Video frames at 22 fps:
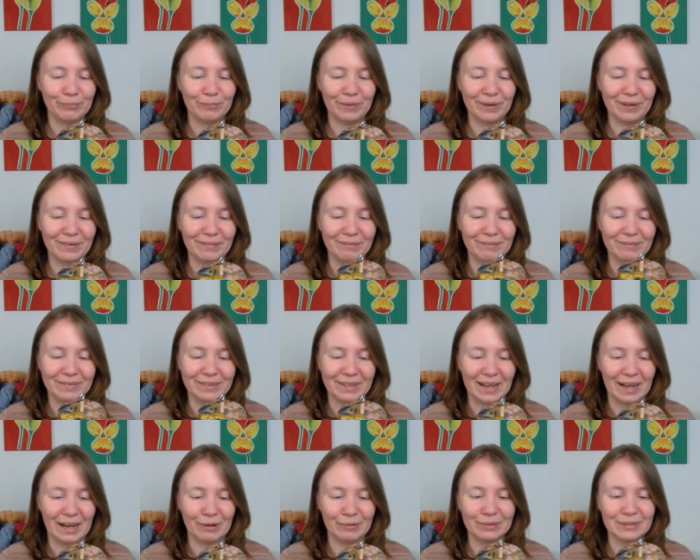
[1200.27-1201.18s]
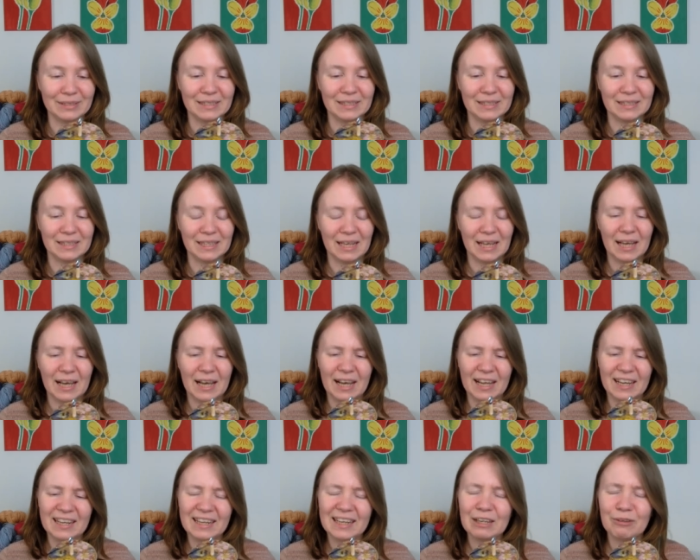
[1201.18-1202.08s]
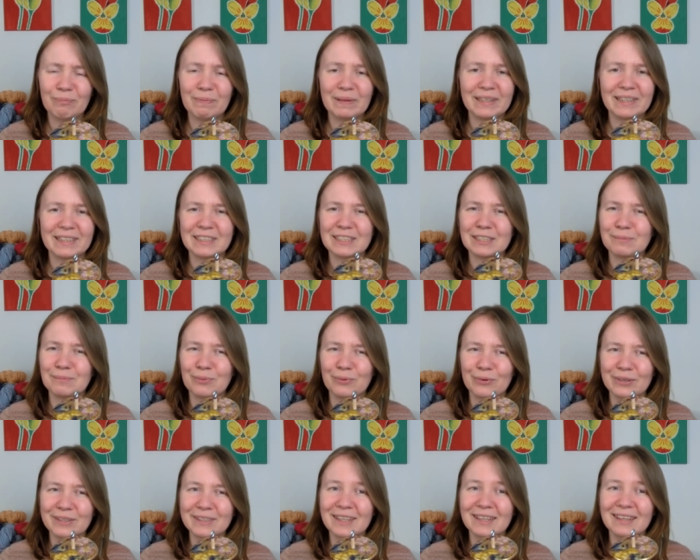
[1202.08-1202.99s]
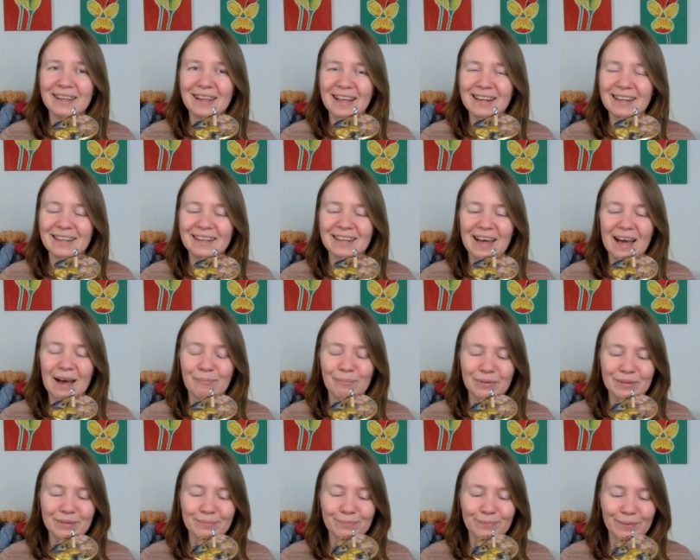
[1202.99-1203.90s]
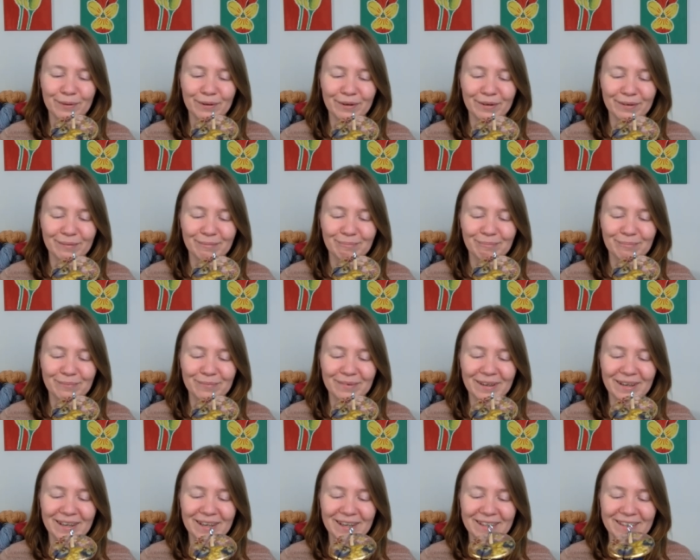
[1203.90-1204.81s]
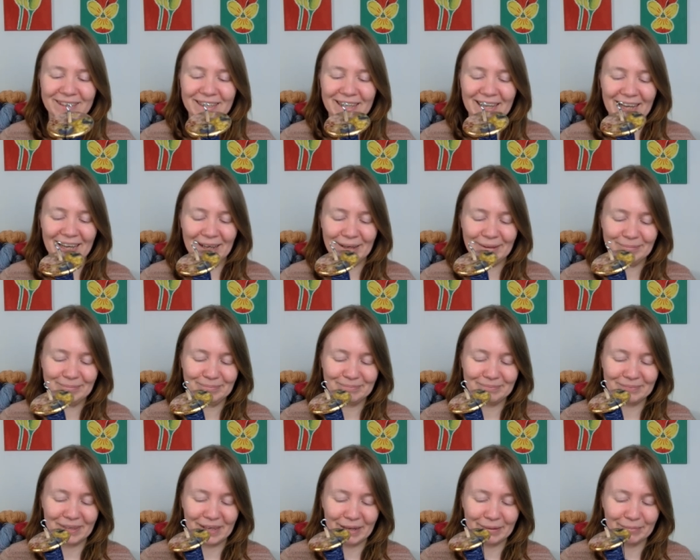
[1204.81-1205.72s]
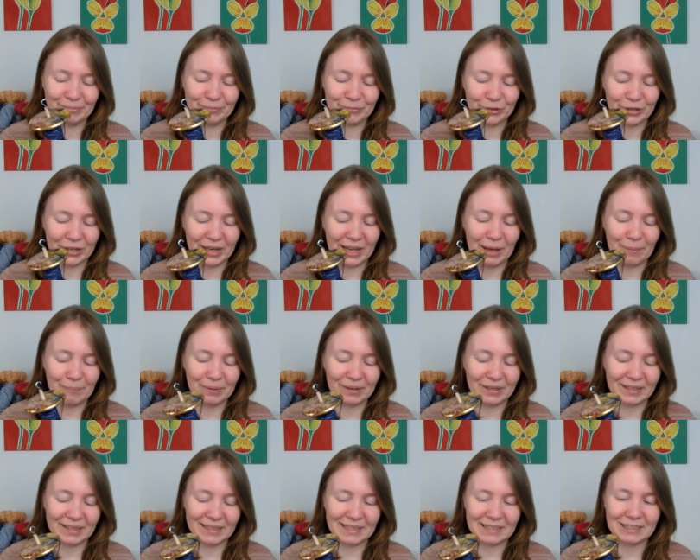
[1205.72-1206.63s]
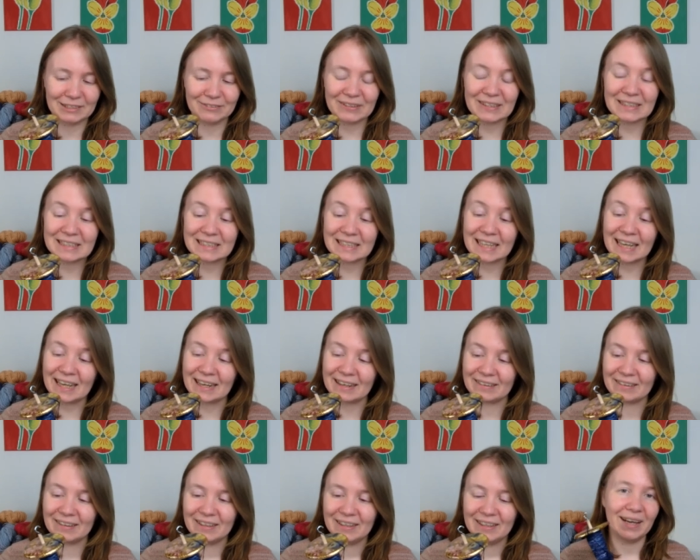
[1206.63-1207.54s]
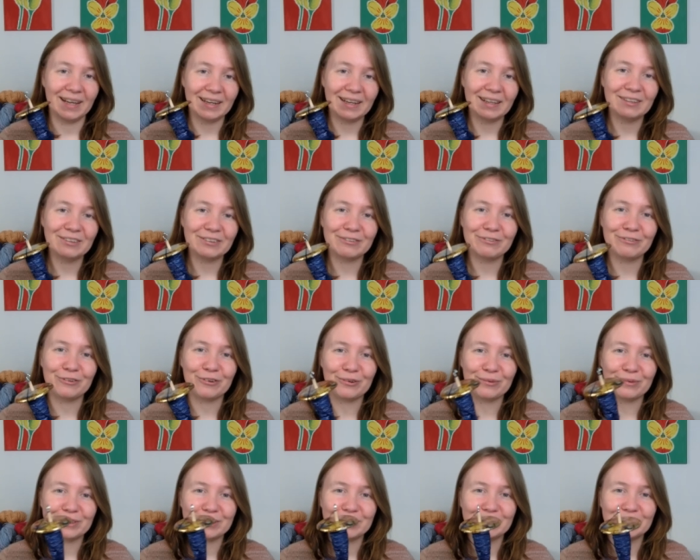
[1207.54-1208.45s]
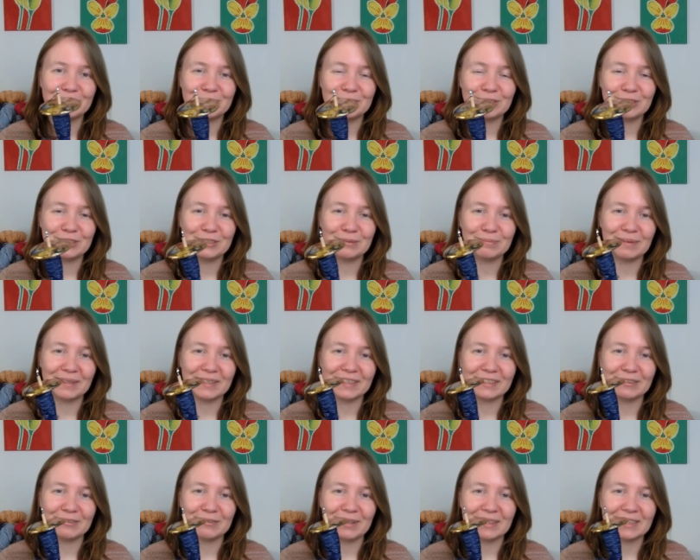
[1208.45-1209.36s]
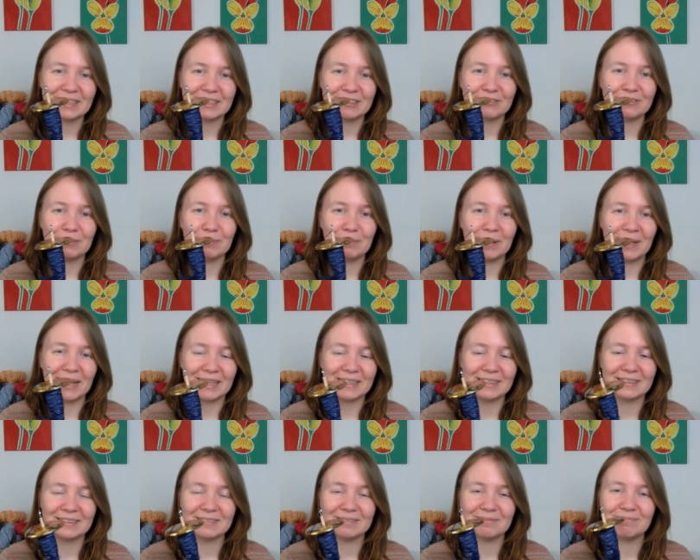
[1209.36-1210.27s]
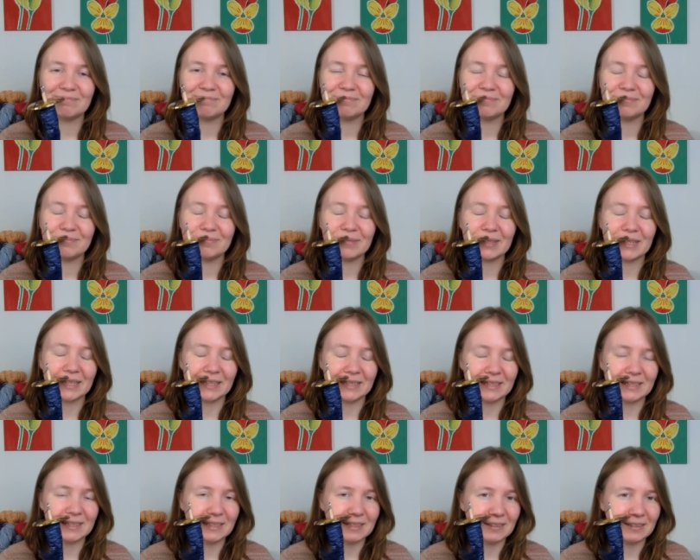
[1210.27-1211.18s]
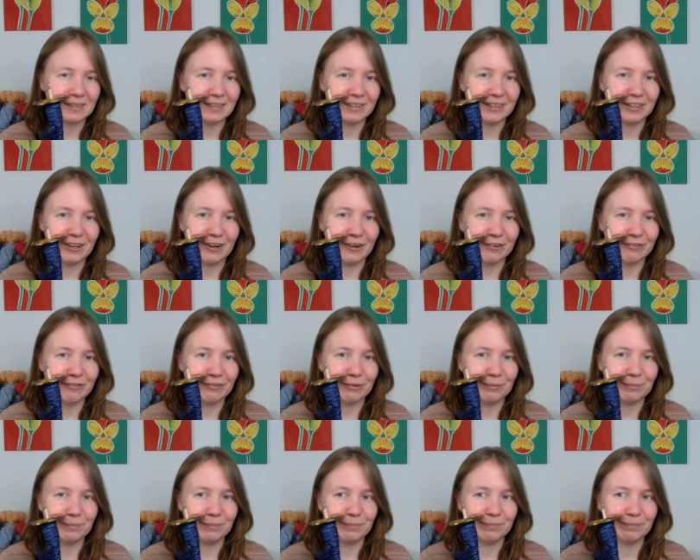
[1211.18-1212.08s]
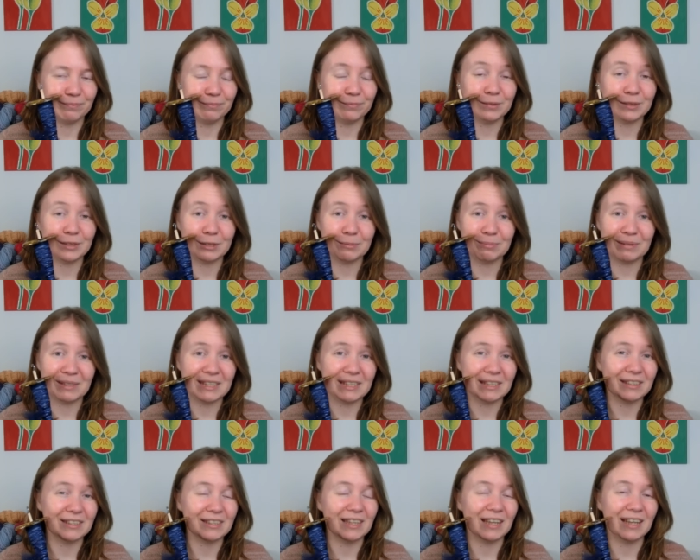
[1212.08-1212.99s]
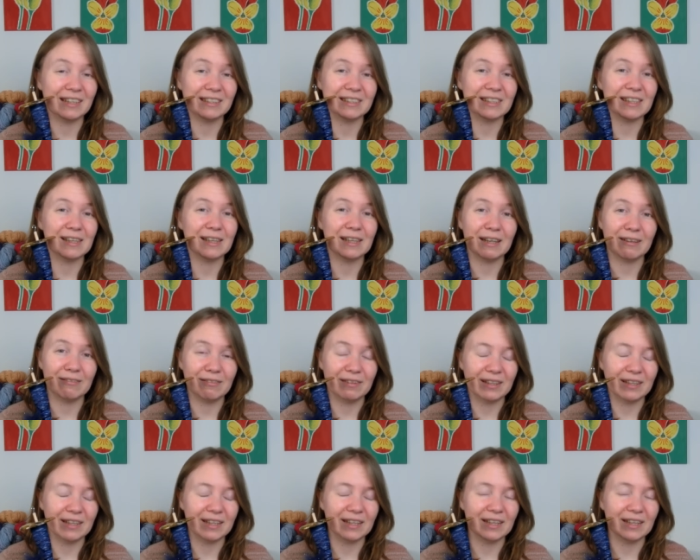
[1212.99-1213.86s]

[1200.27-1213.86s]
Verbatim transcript: But yeah, I was a little bit disappointed that it happened, but uh, yeah, I'm really happy that it's fixed again. And I look forward to spinning the rest of the batch because the yarn from Spin City is lovely.